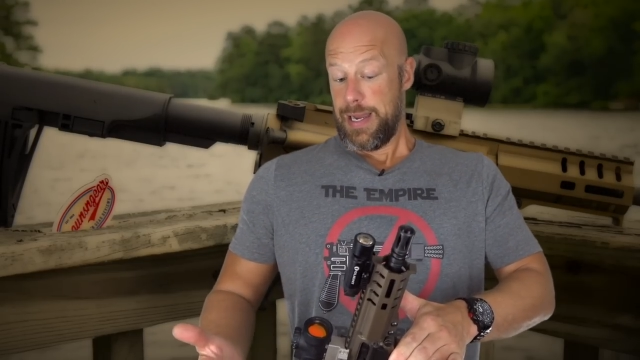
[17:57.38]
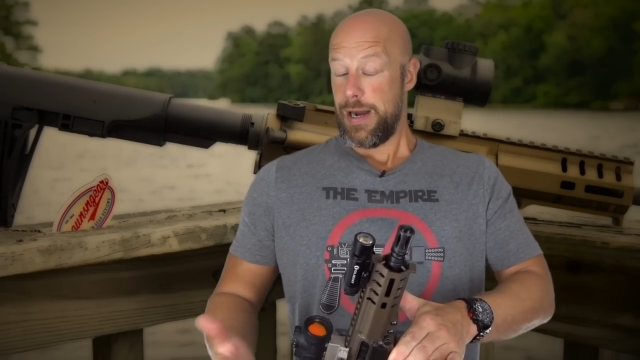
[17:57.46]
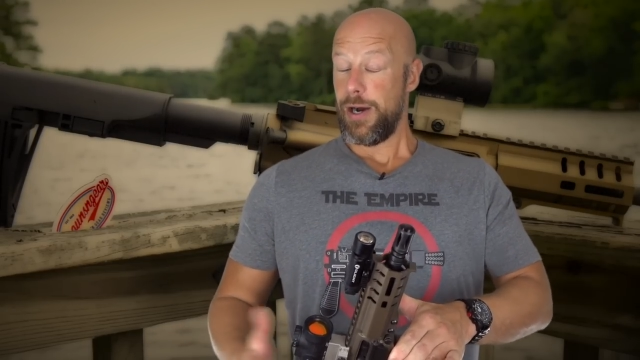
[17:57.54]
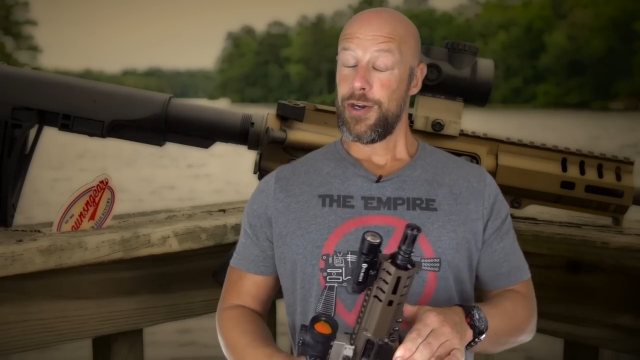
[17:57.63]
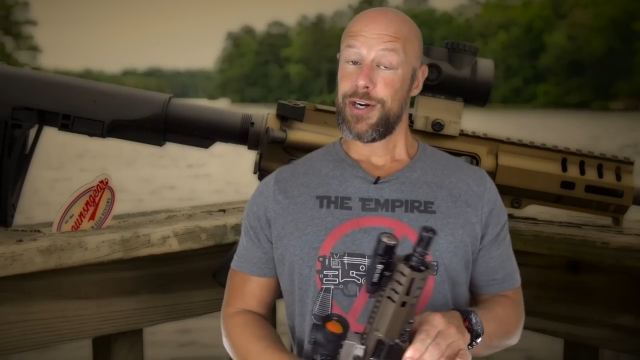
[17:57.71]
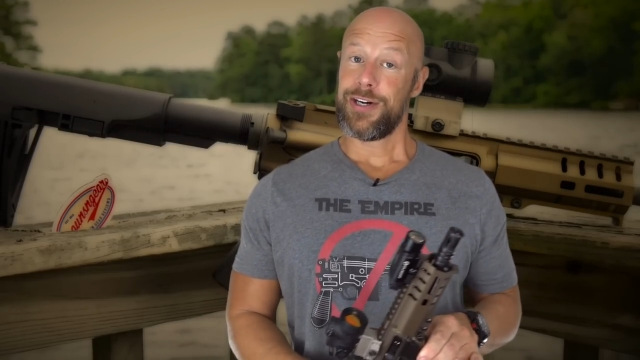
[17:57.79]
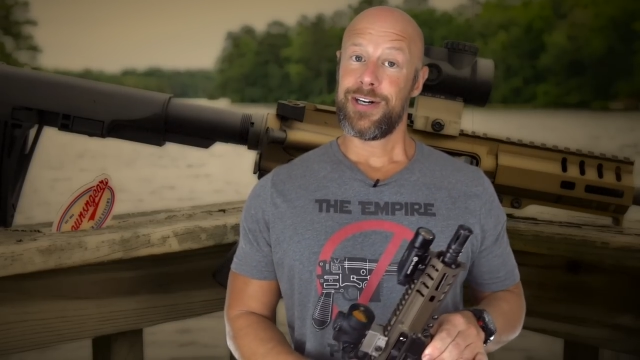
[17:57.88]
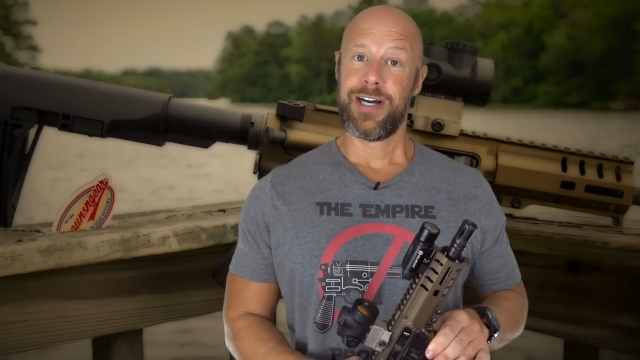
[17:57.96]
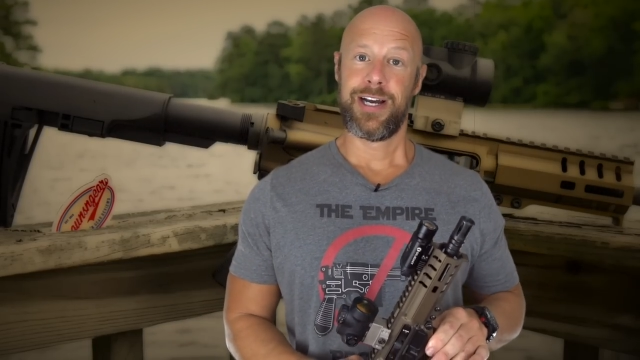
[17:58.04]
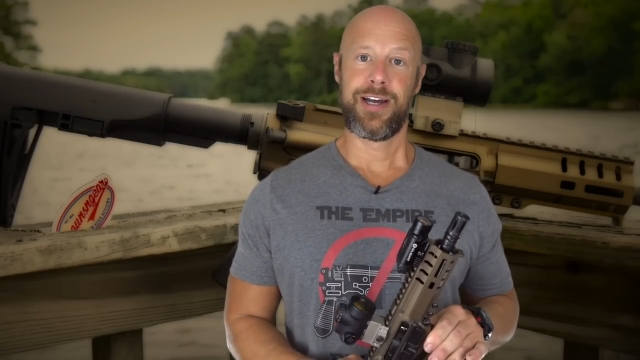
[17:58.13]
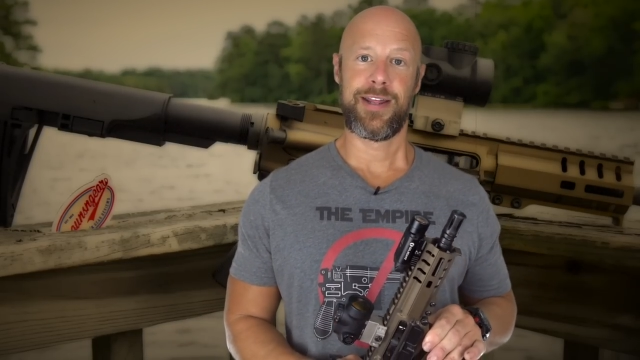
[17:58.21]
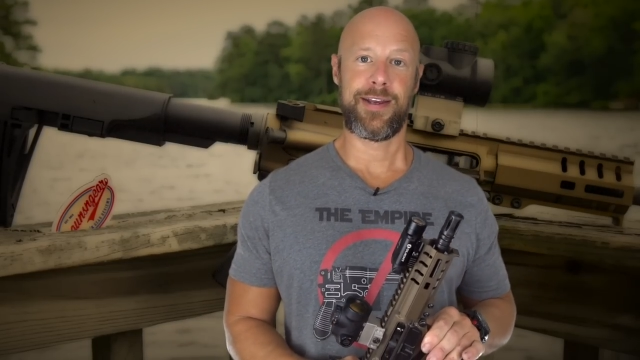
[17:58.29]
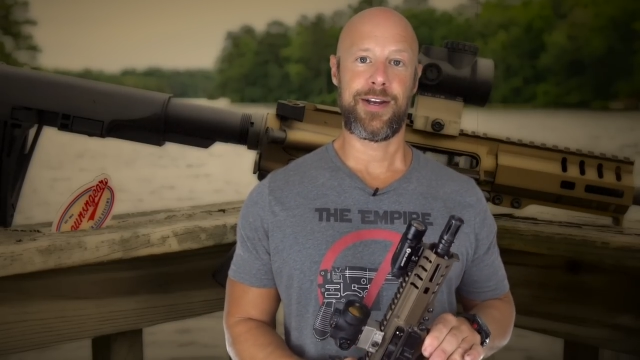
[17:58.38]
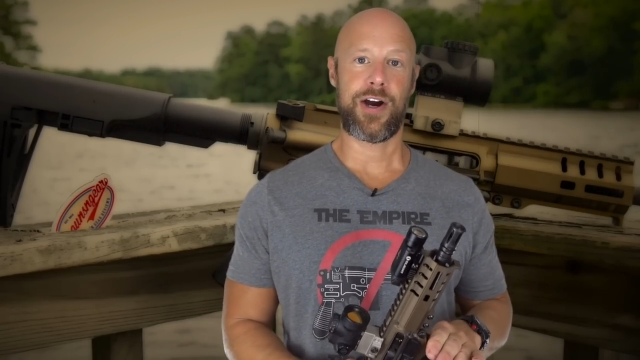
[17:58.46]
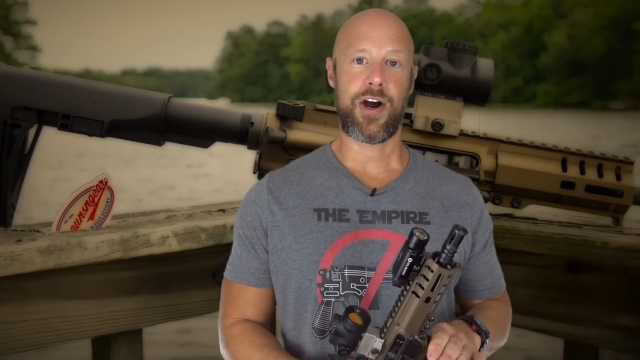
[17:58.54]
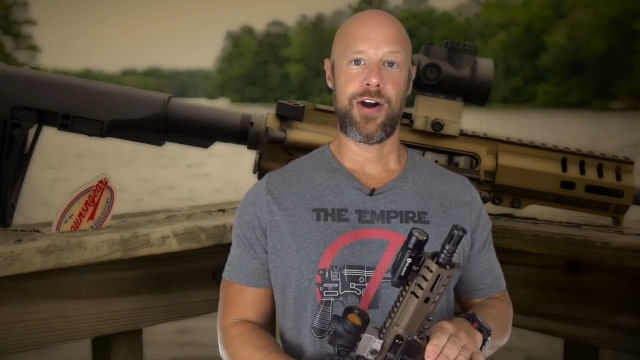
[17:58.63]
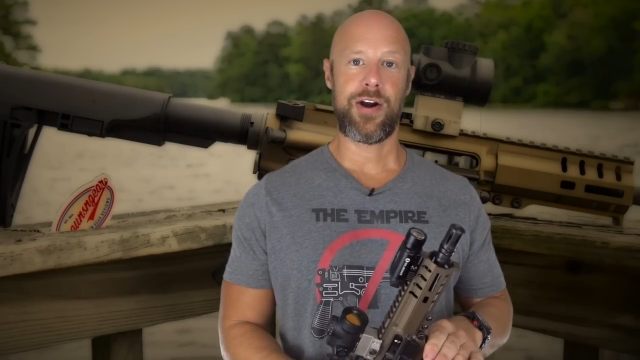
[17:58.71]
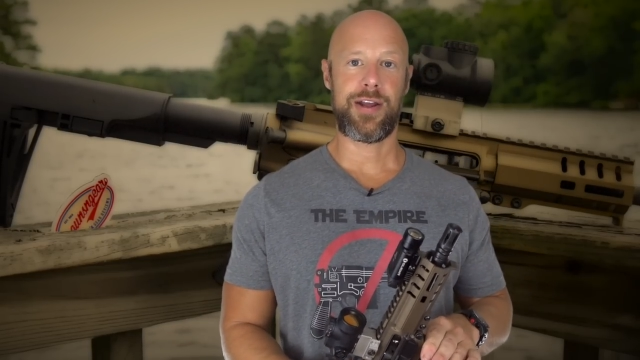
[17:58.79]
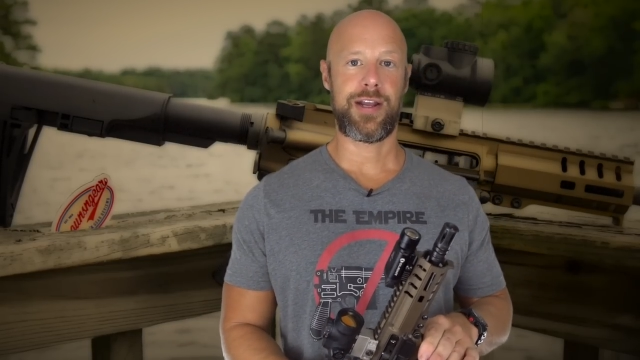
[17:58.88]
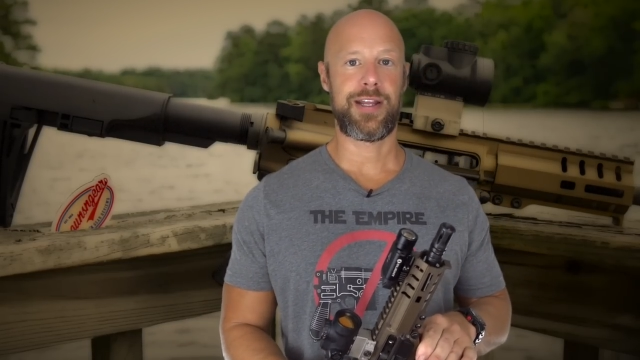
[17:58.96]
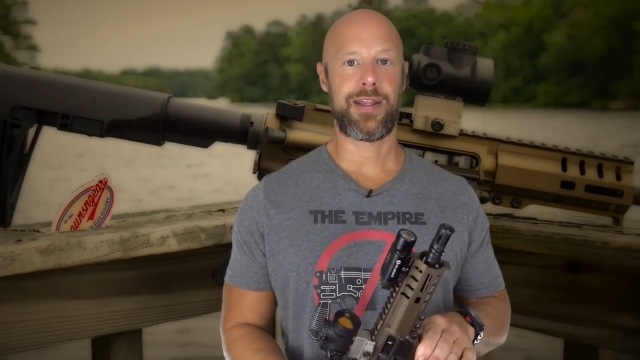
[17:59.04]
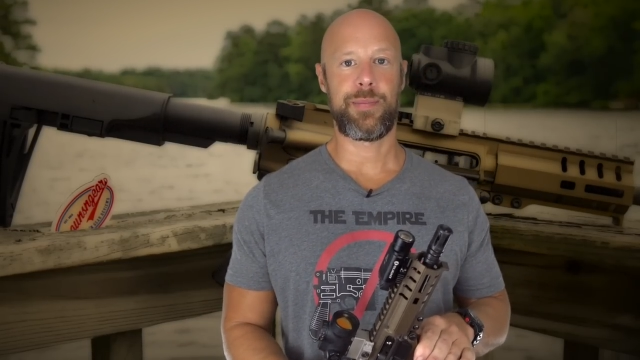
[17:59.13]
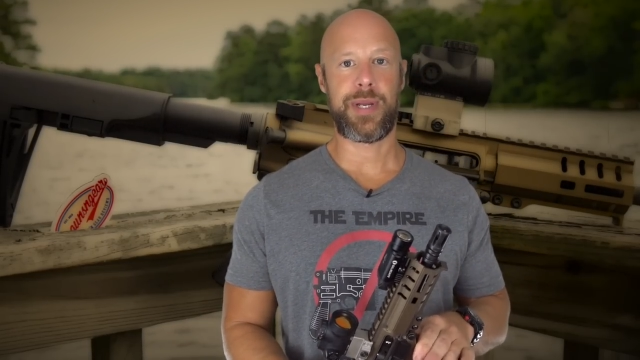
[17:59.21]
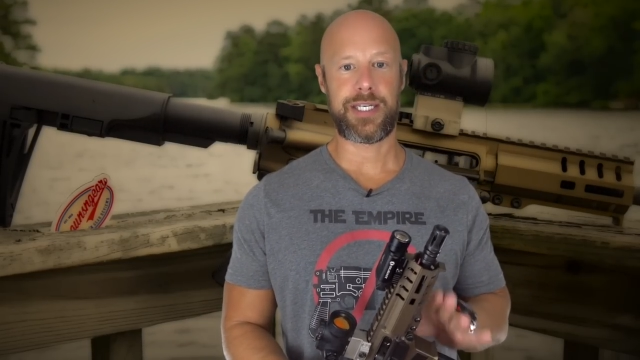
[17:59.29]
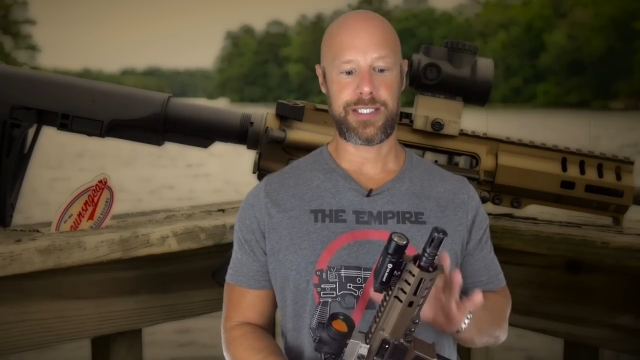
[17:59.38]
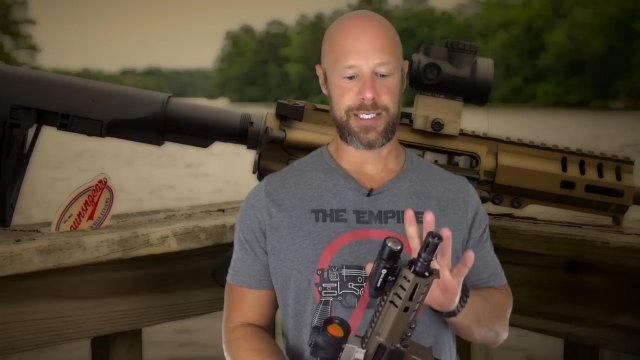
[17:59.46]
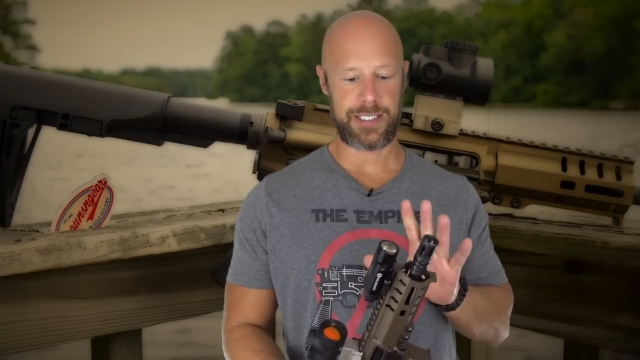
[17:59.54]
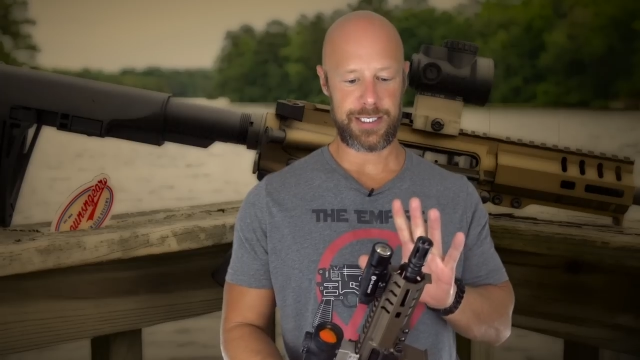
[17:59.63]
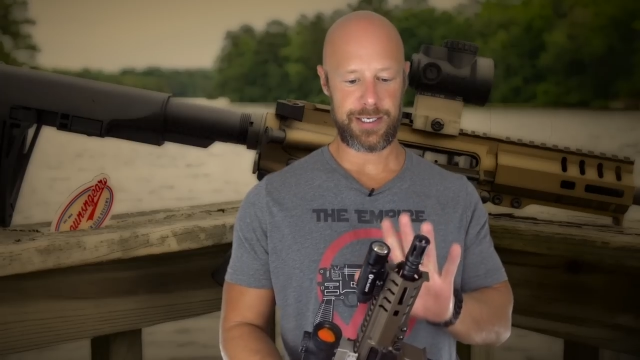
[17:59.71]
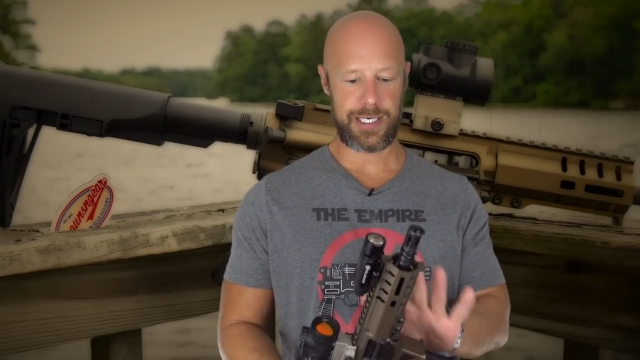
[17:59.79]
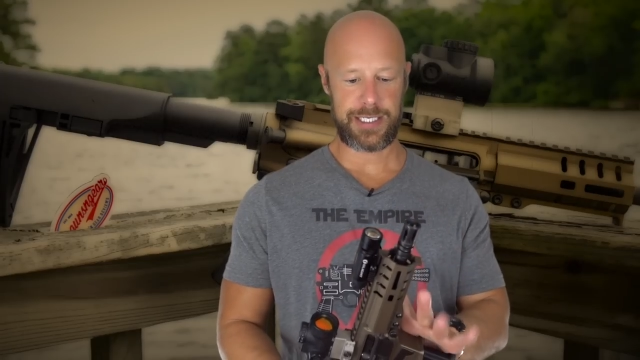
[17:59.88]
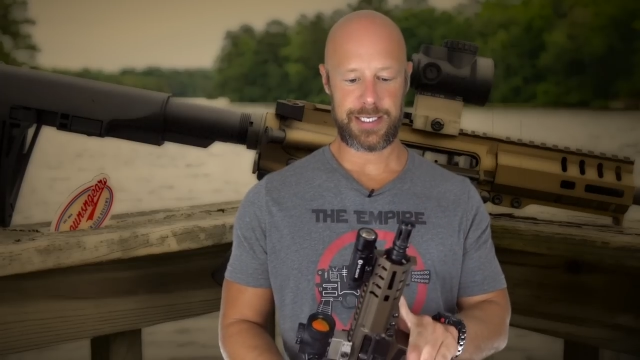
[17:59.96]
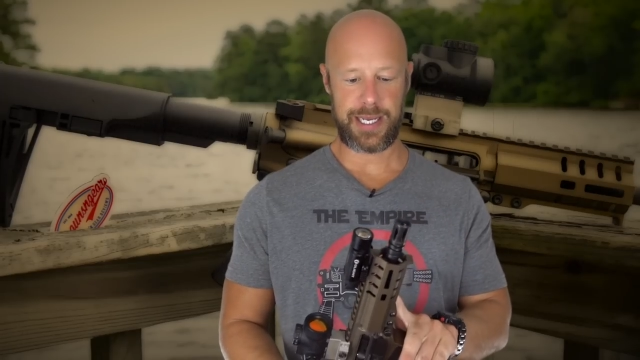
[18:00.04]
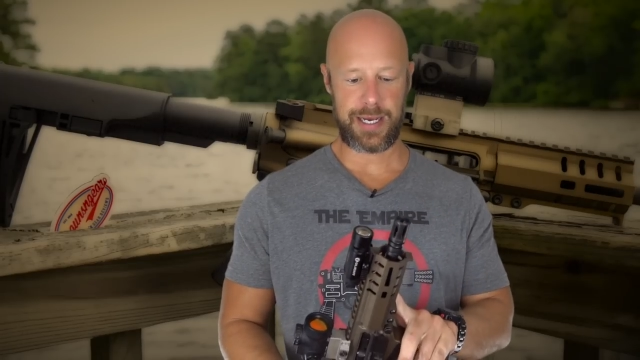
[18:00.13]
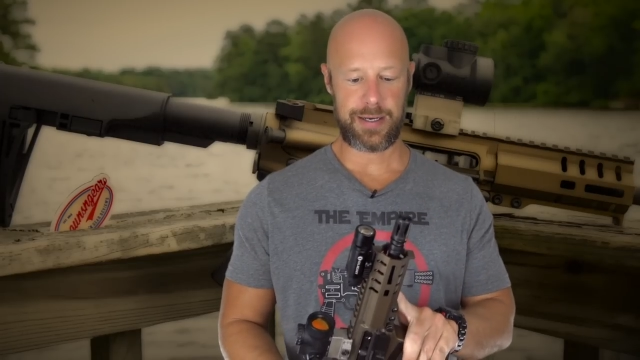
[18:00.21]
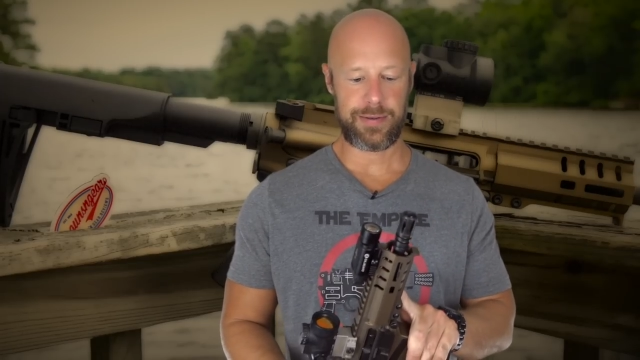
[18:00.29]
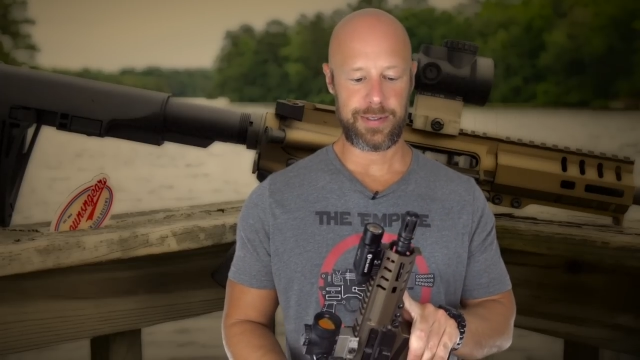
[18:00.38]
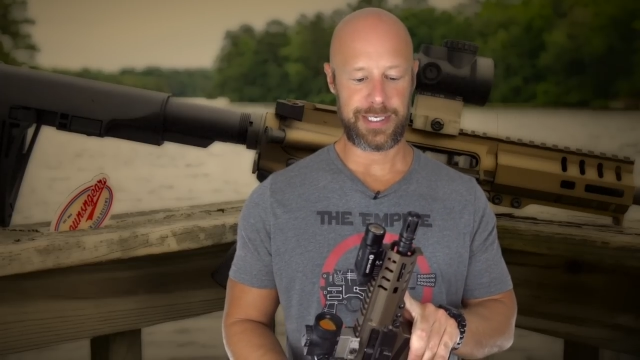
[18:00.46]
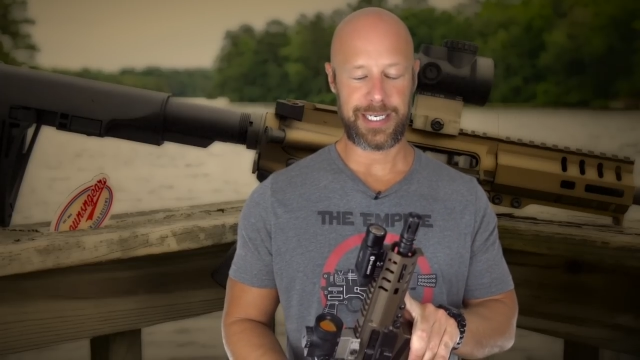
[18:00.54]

all in all, the Guard and the Banshee series now,